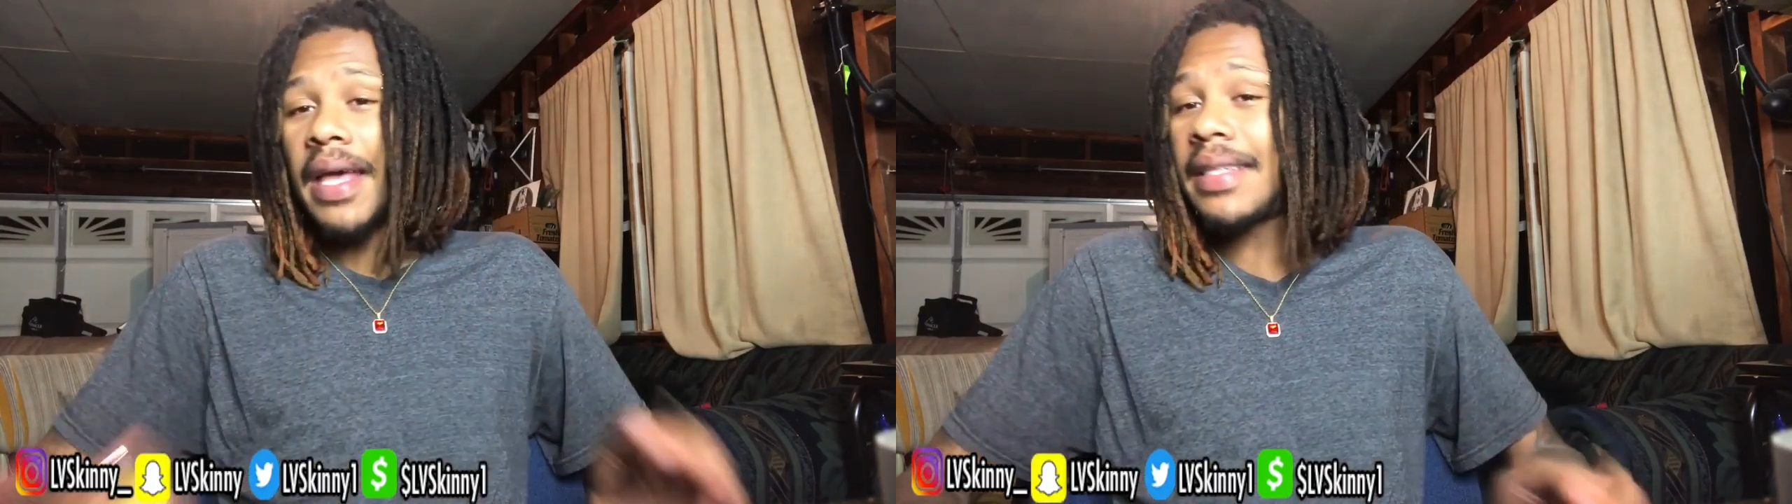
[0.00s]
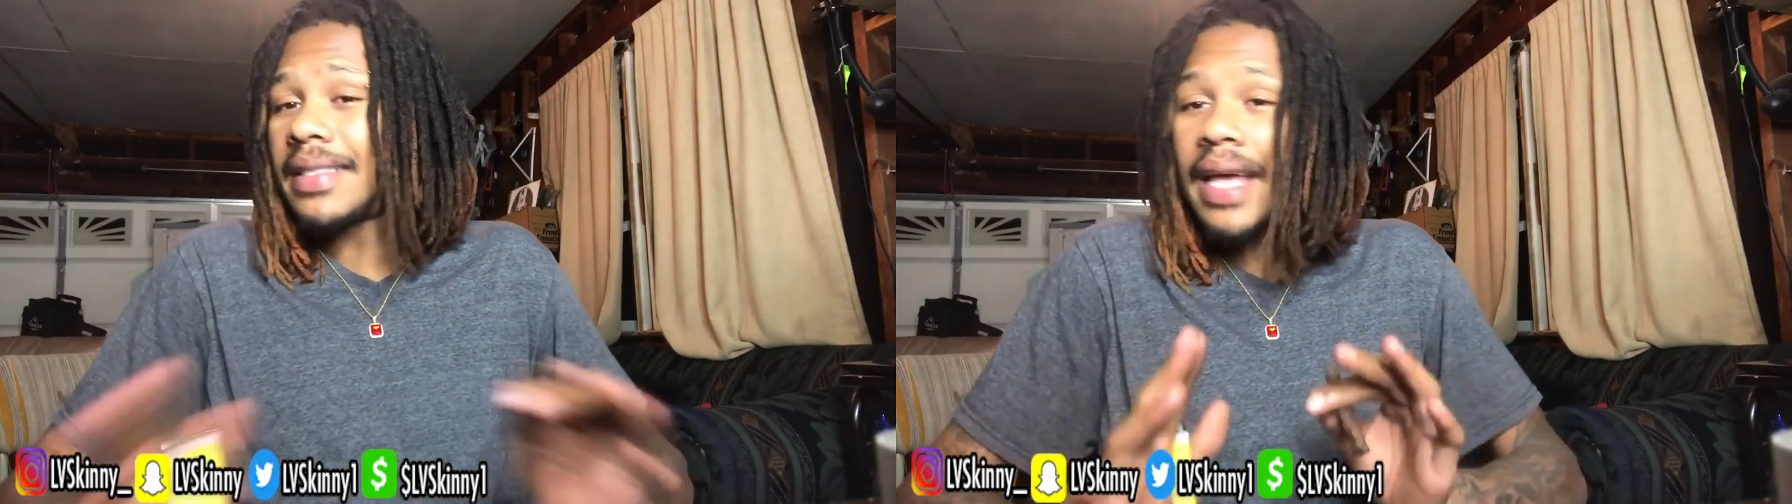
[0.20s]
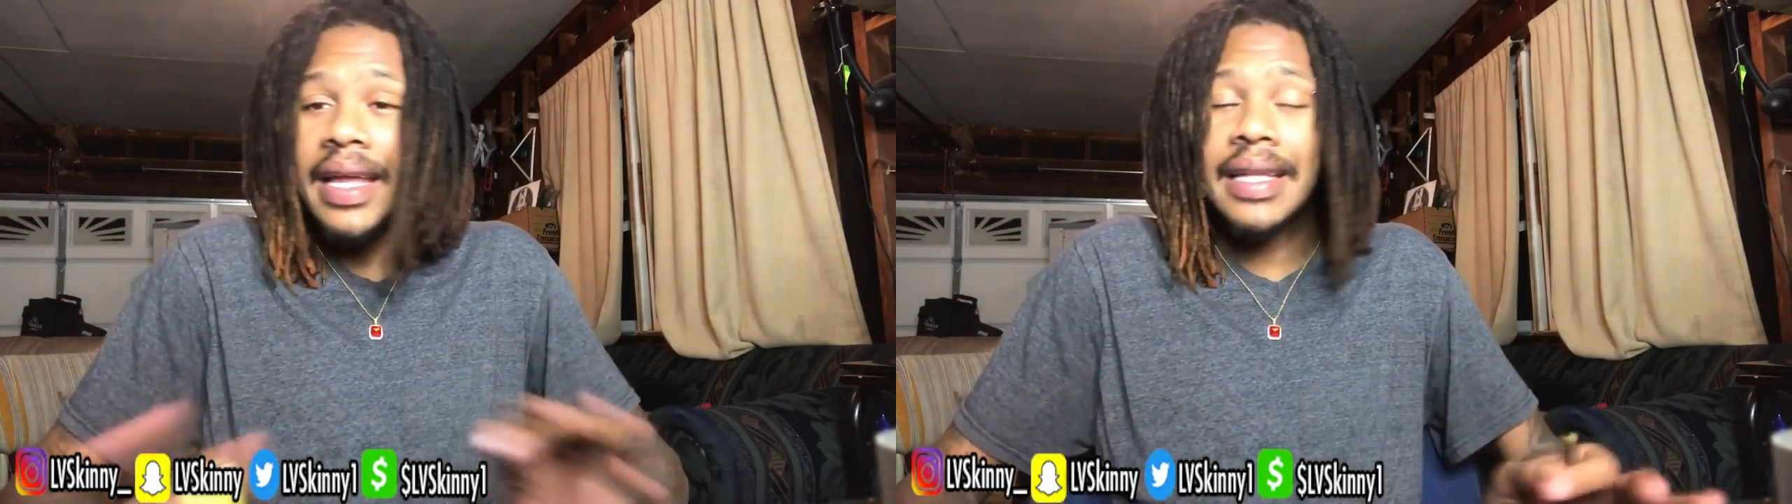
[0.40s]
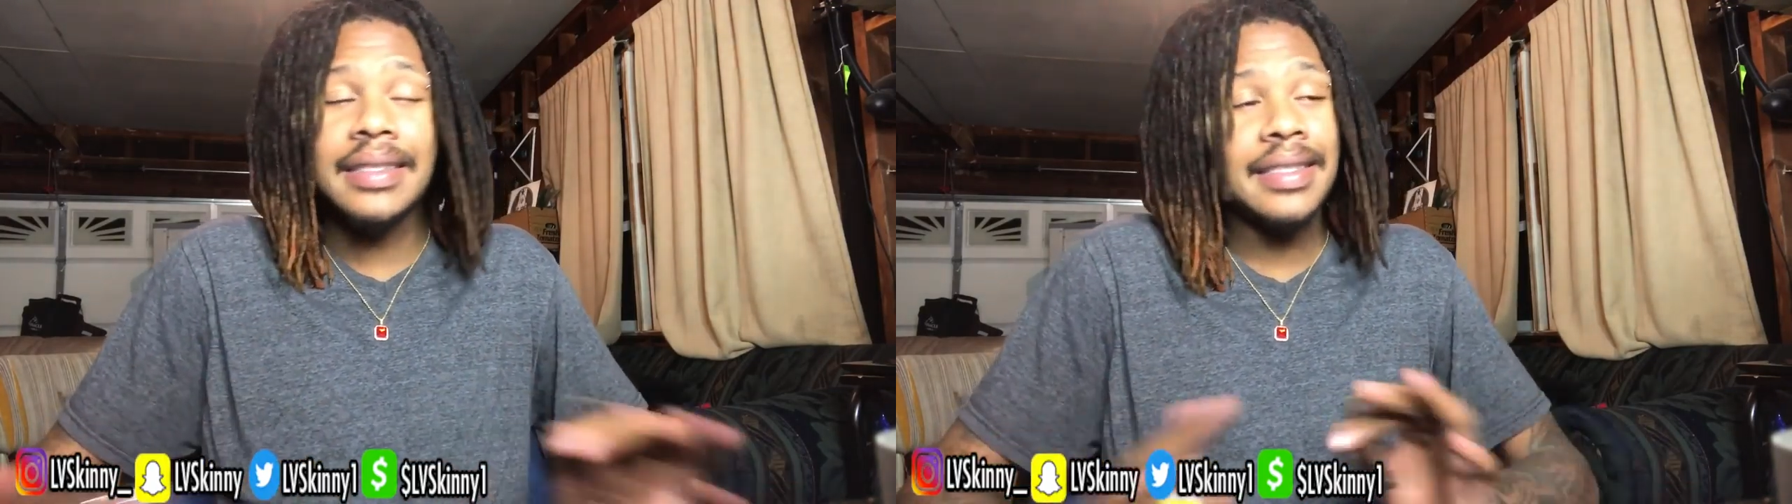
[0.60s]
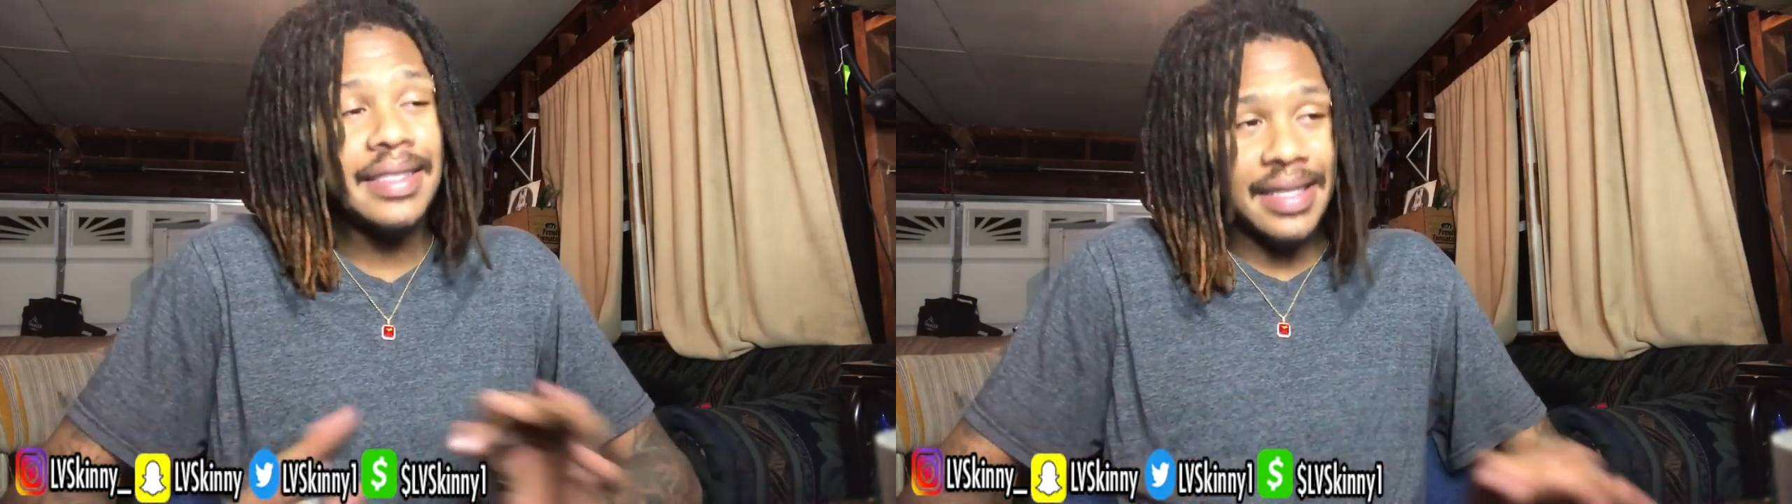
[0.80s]

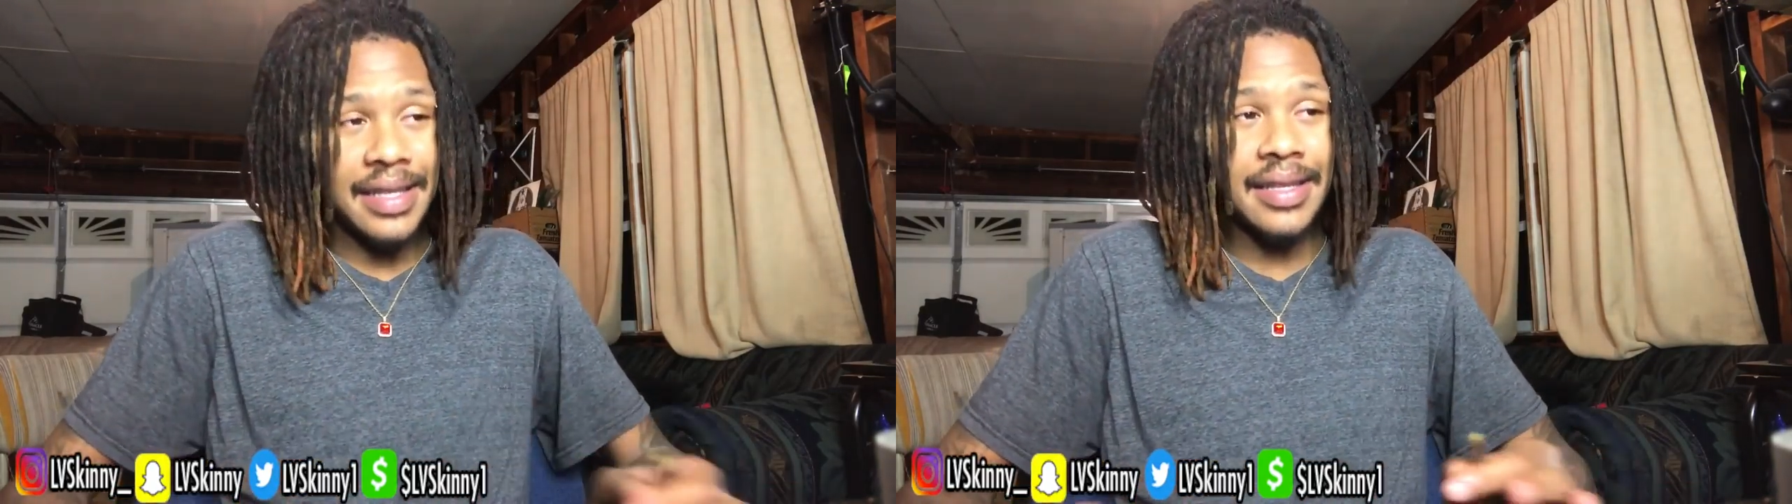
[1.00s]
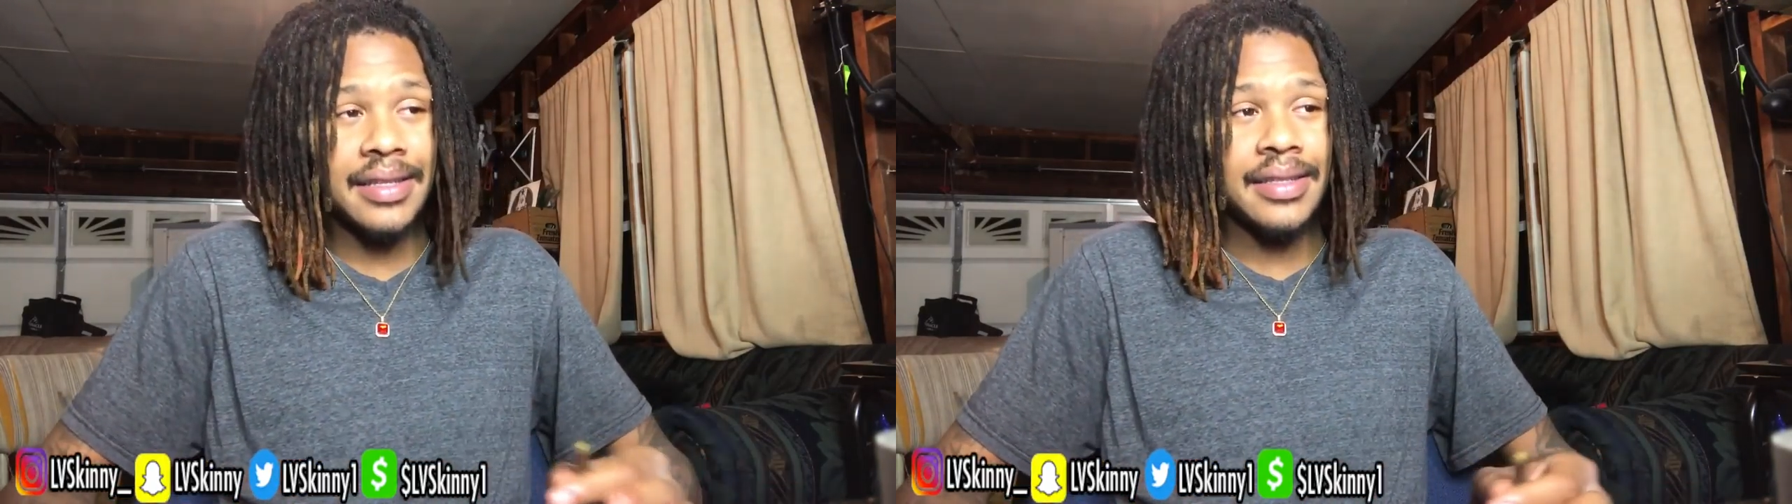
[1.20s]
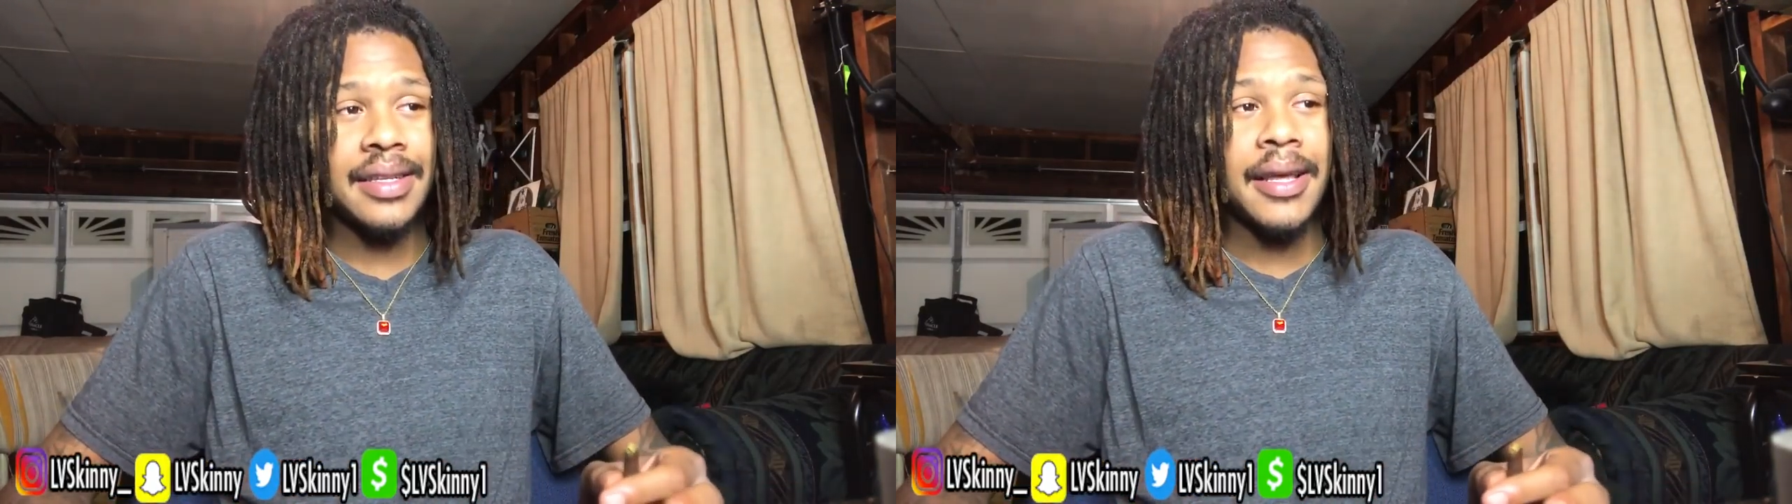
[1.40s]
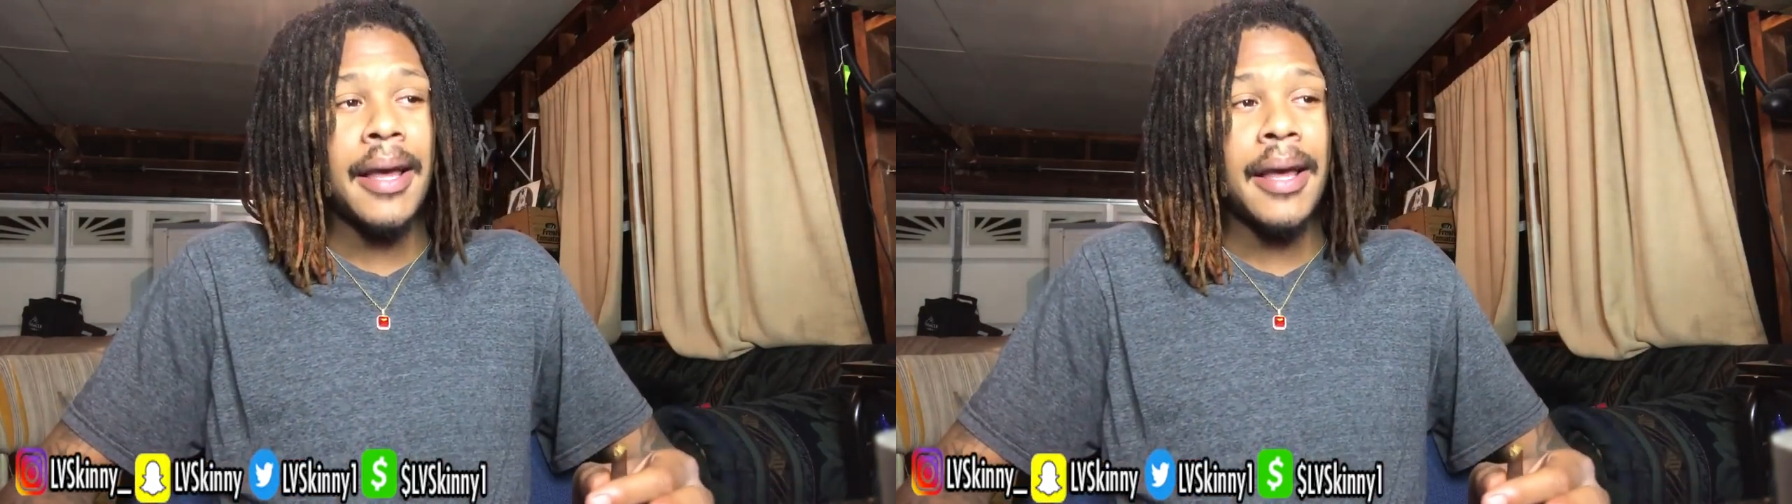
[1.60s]
excited to see this,